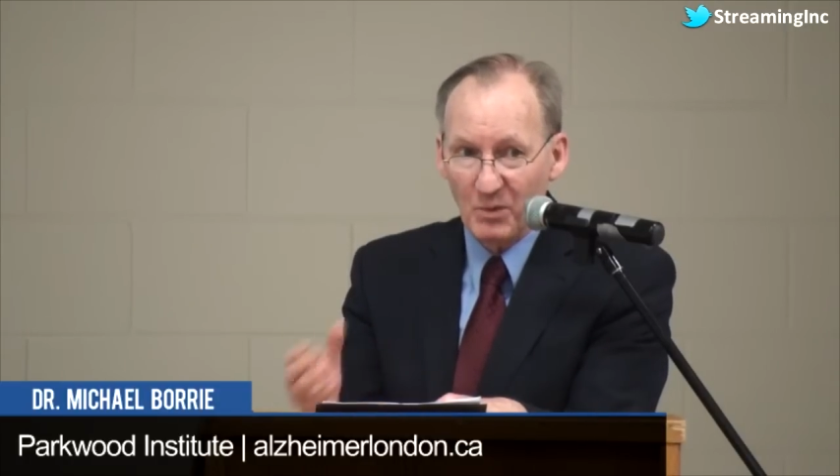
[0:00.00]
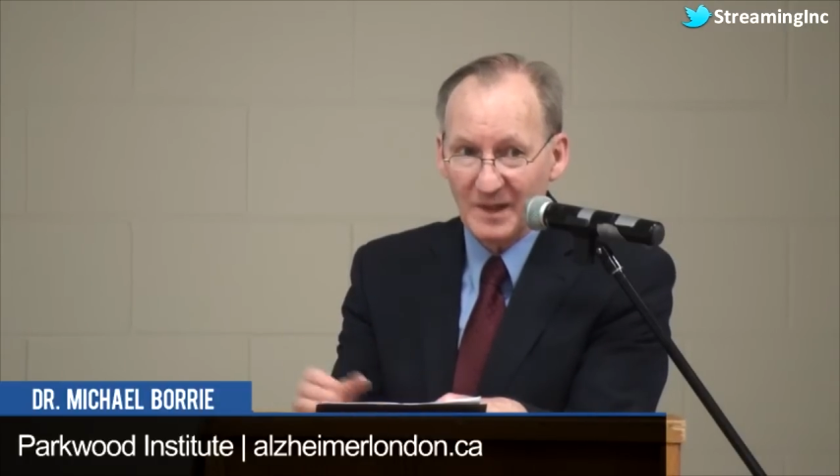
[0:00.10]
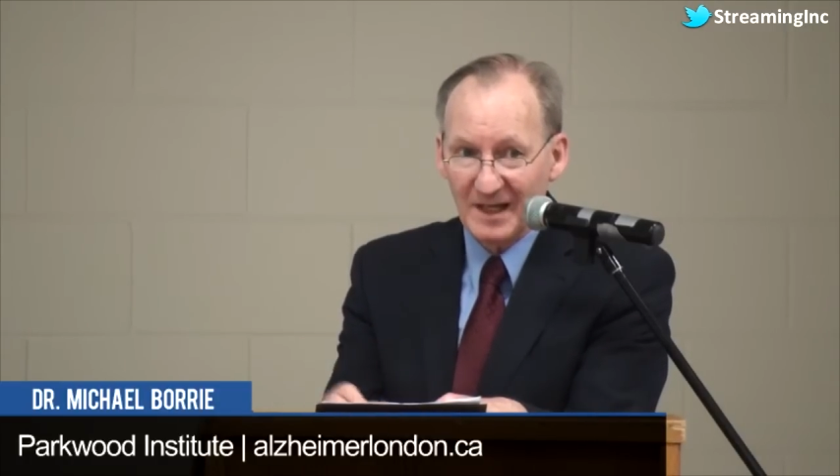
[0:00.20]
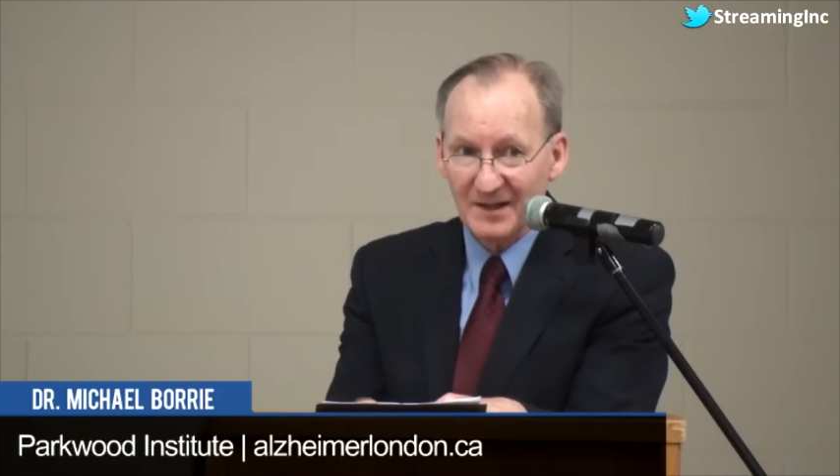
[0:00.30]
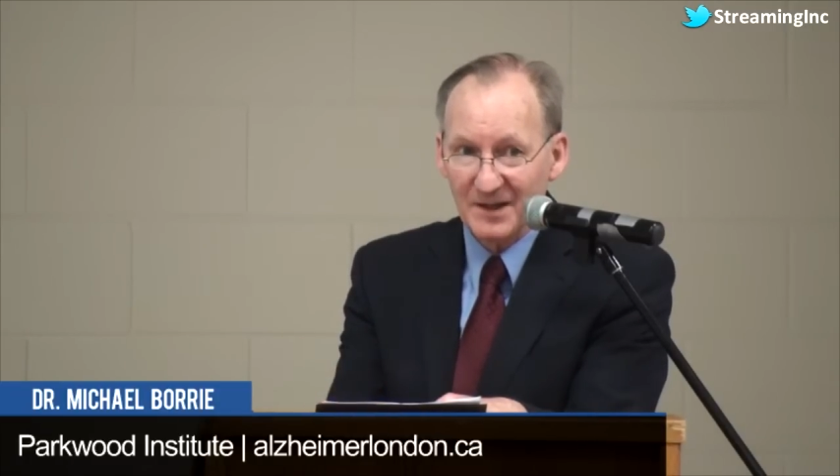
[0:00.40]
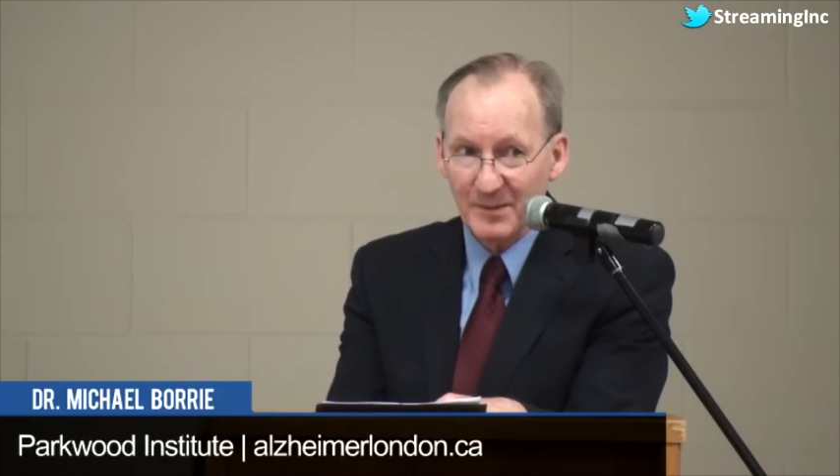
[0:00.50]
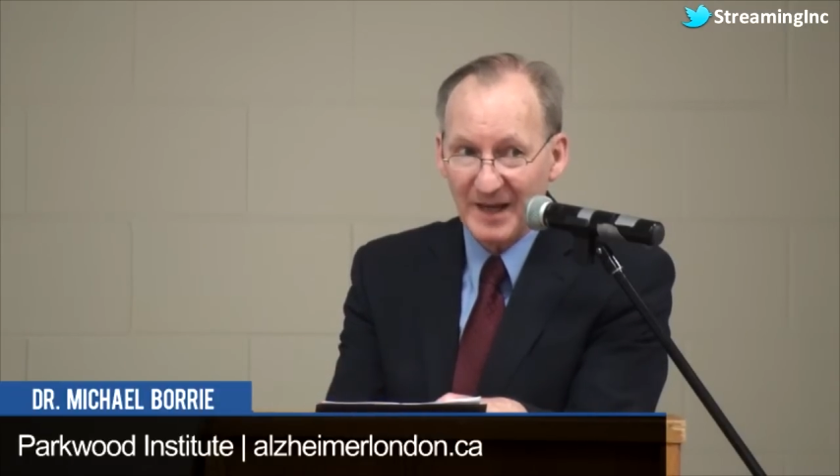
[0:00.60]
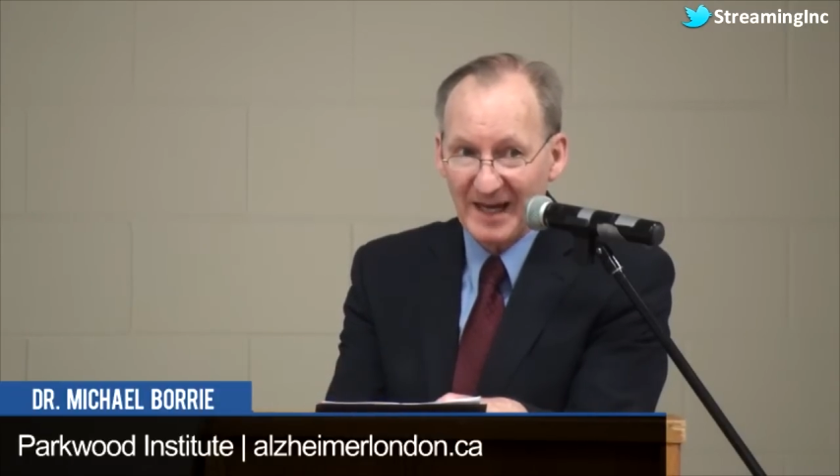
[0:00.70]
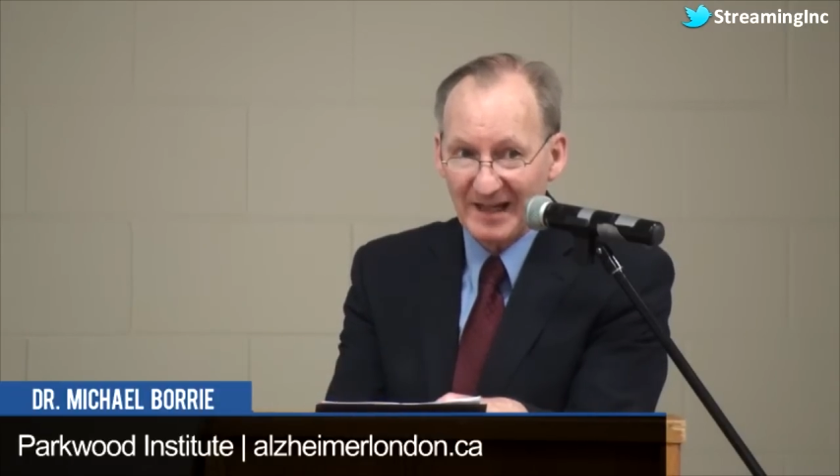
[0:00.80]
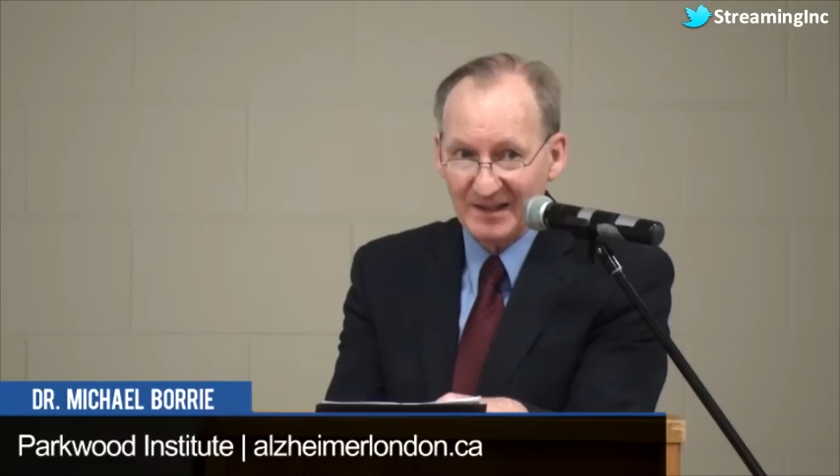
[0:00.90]
one out of the
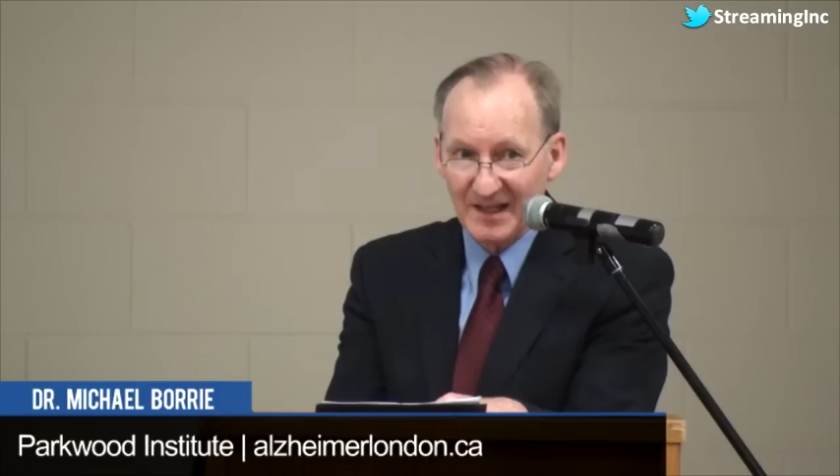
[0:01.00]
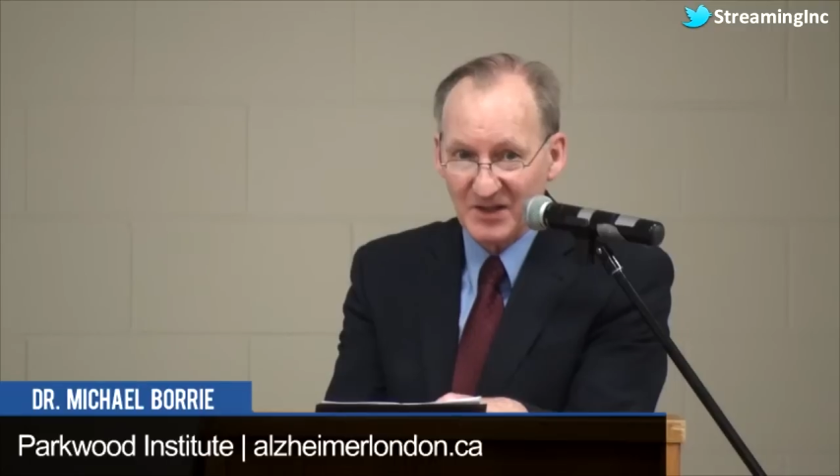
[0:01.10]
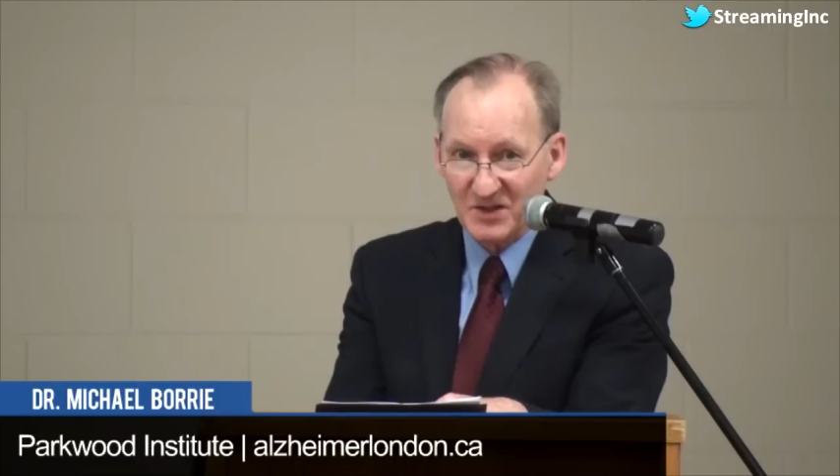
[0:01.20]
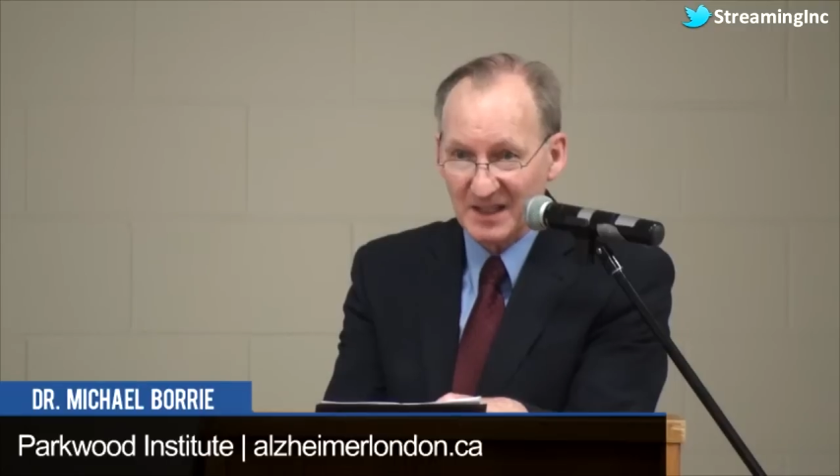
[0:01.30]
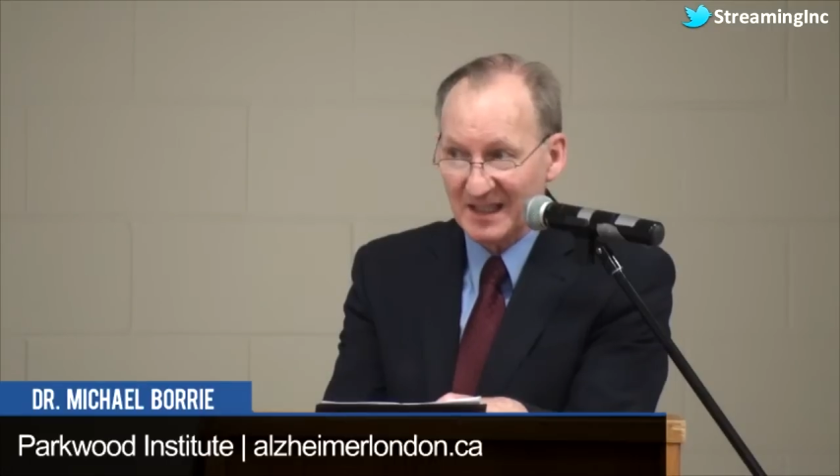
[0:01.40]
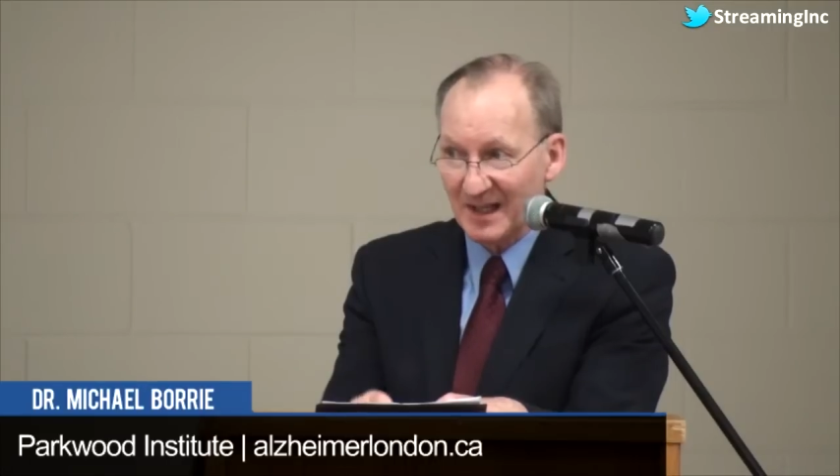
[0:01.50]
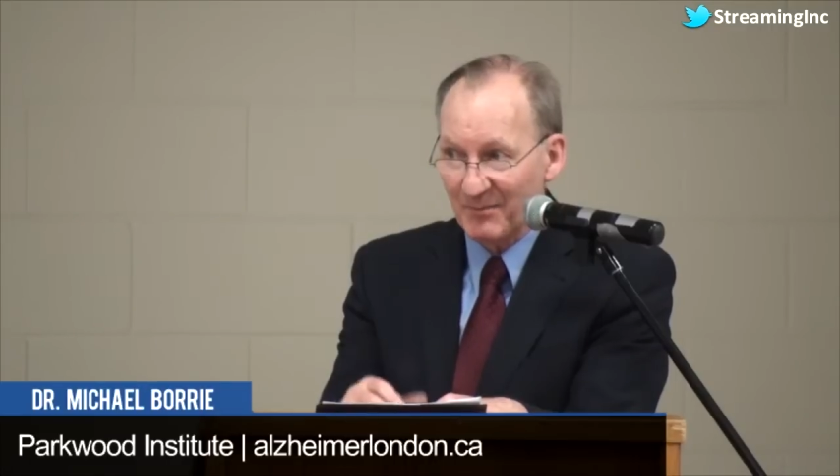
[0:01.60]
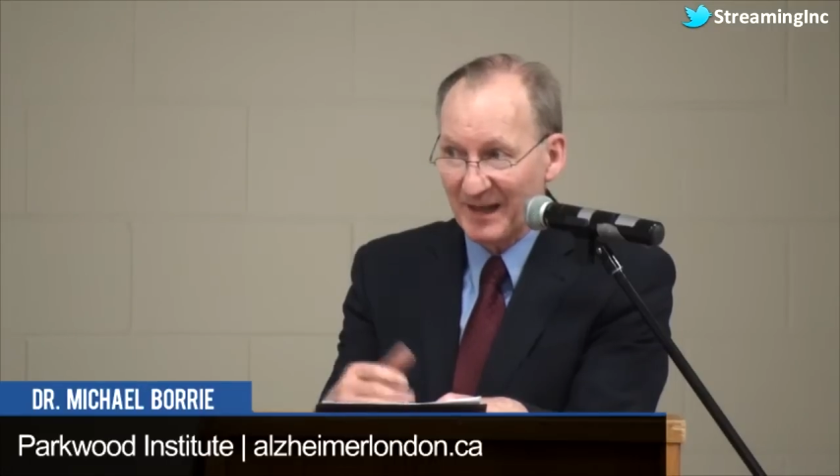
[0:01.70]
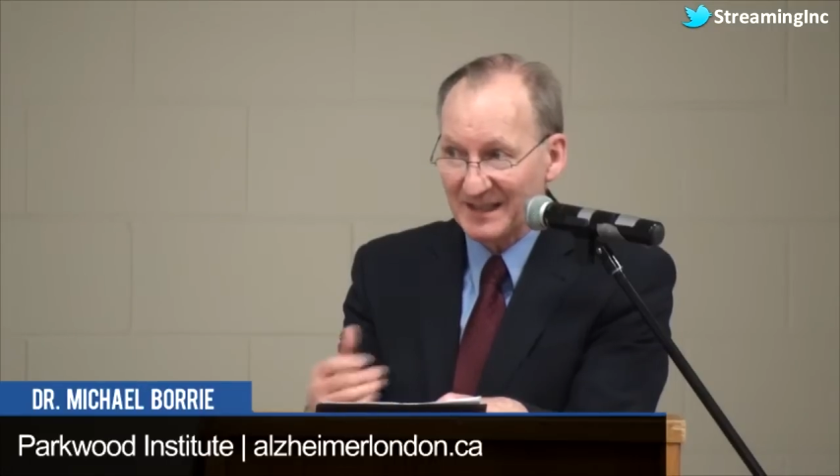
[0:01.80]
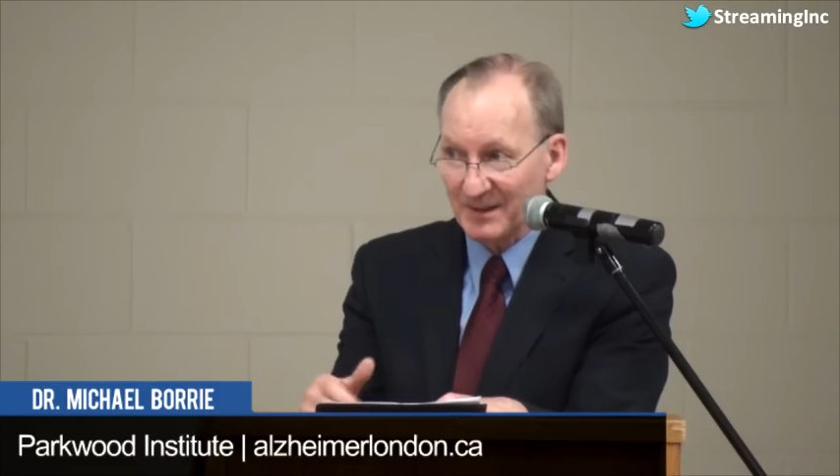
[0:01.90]
bag and actually
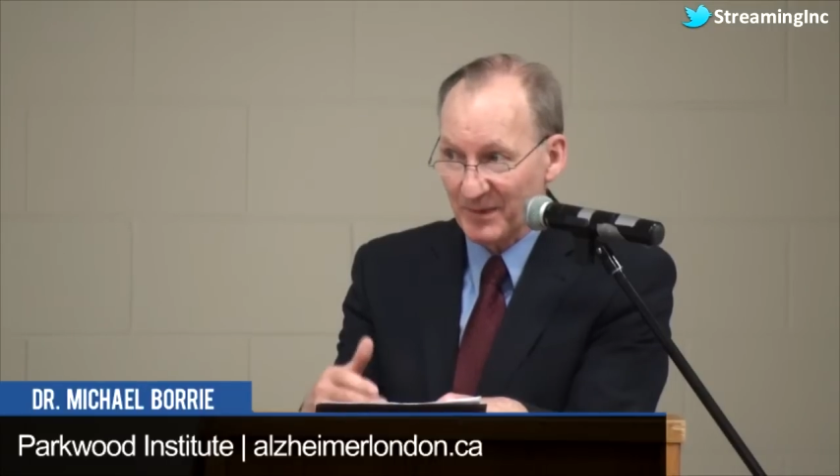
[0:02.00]
get better,